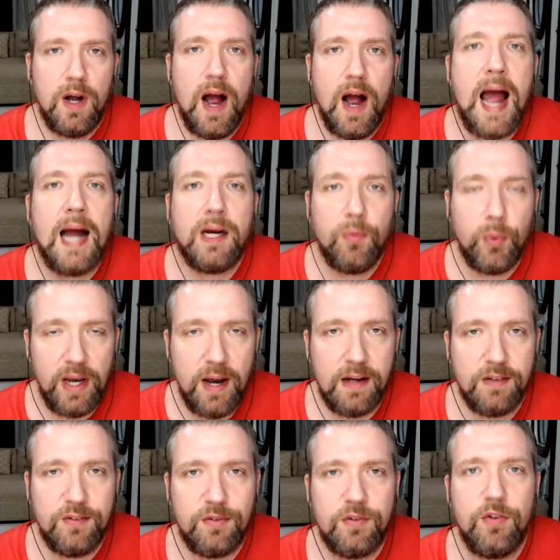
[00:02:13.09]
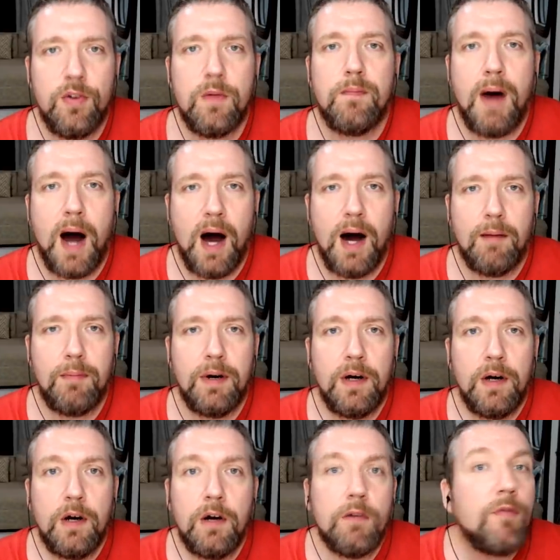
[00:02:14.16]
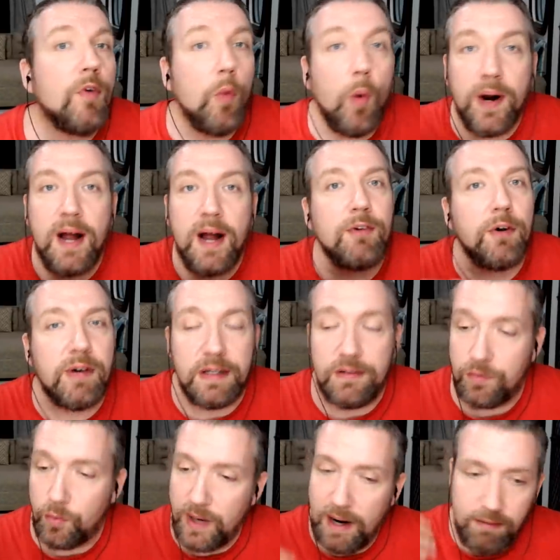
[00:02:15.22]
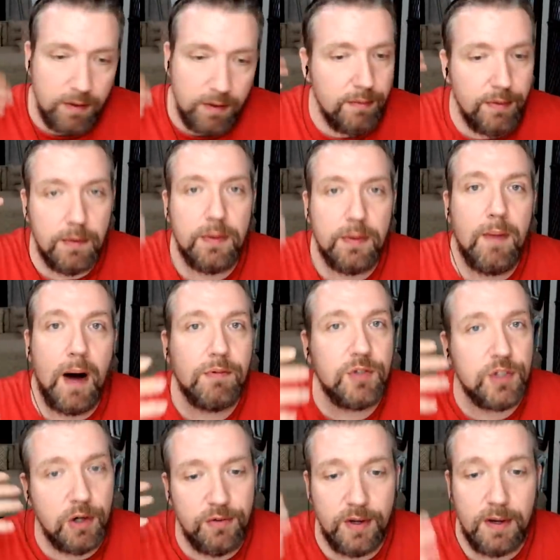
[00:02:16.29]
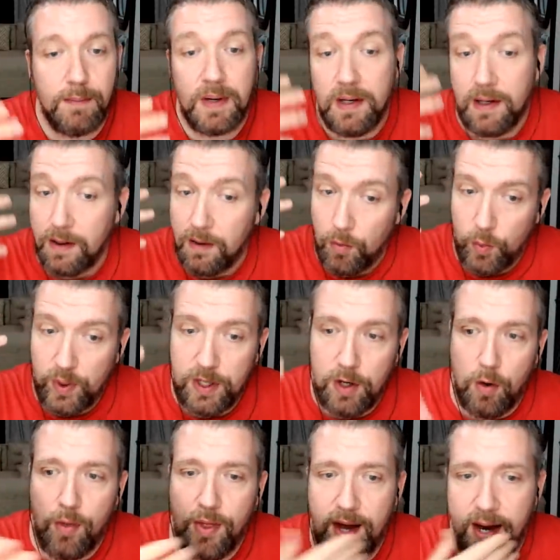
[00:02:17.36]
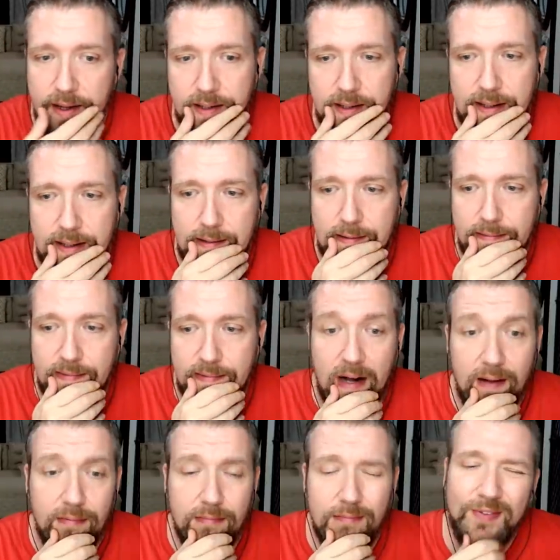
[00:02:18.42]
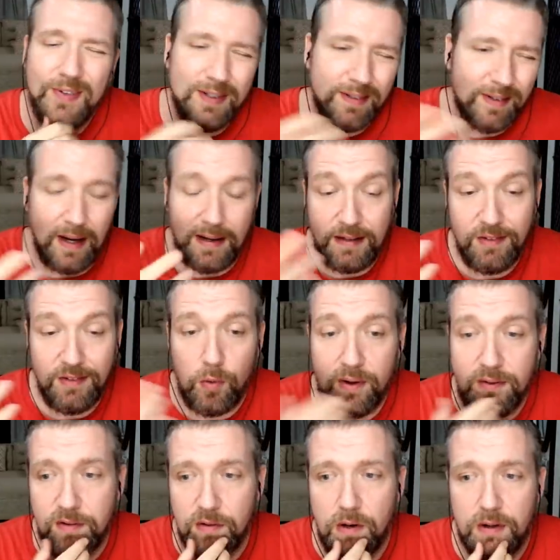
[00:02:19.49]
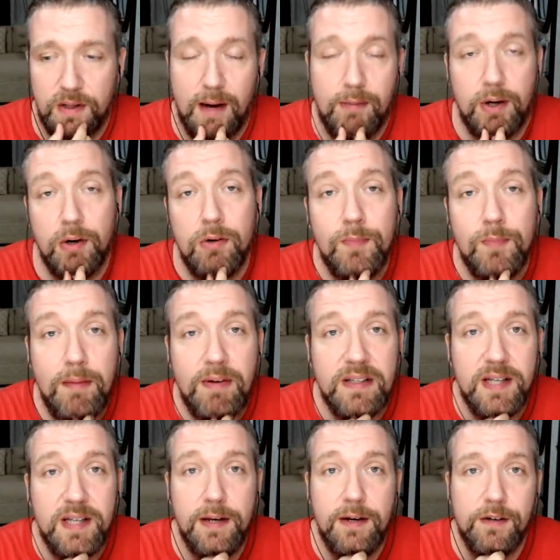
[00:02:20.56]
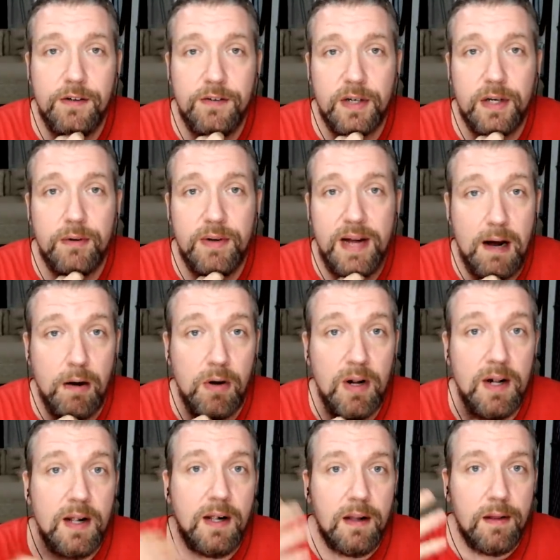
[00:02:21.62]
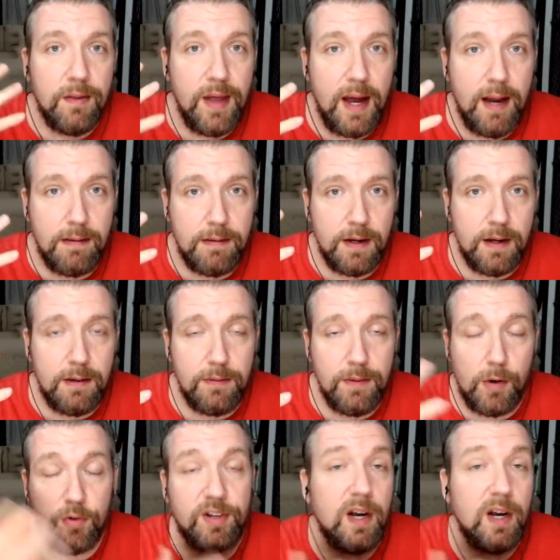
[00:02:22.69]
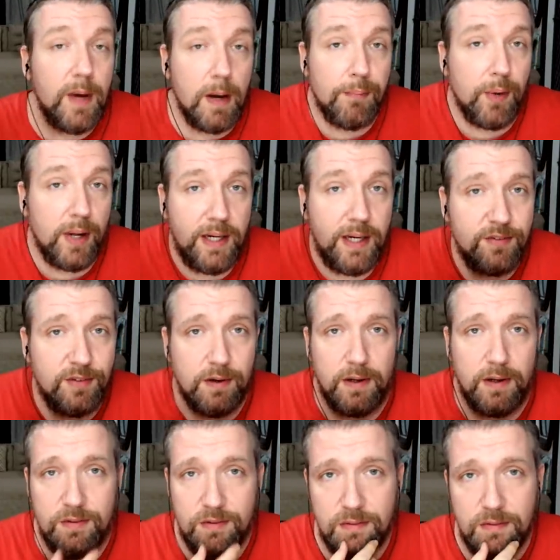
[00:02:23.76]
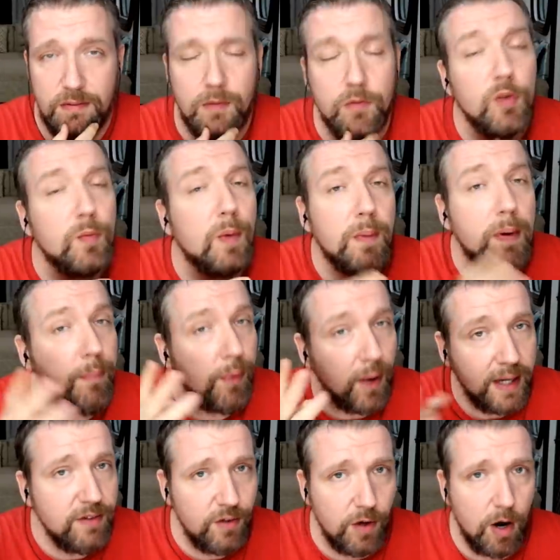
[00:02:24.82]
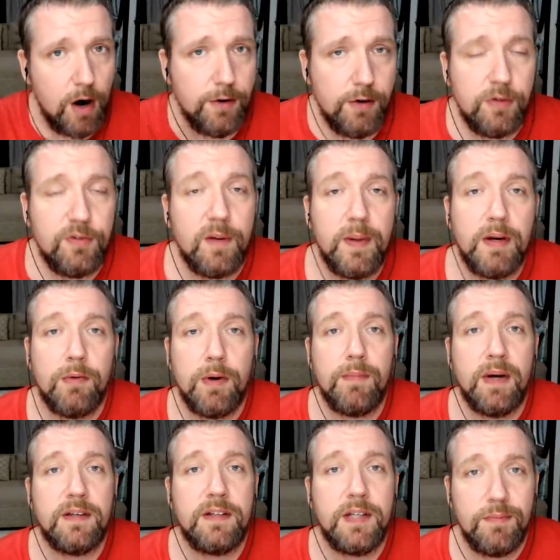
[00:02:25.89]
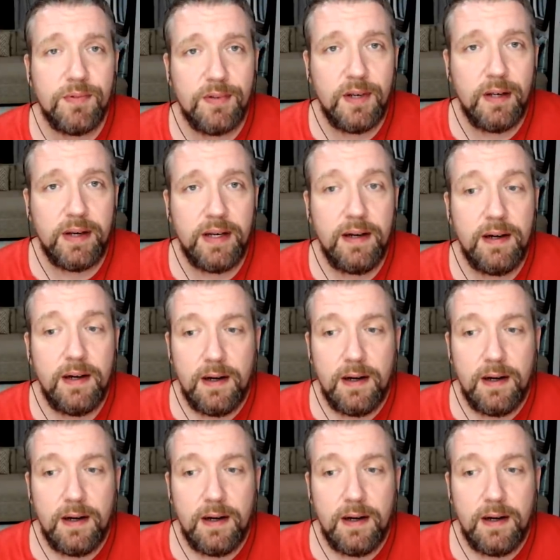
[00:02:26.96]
acquiesce to the mob for whatever reason. Whenever the, the mob shows up, we know that uh, not, well, I guess it was a long time ago, maybe 10 years ago now, that uh, there was going to be a Blade series. It was going to be Blade's Daughter. It's going to be written by Tim Seeley.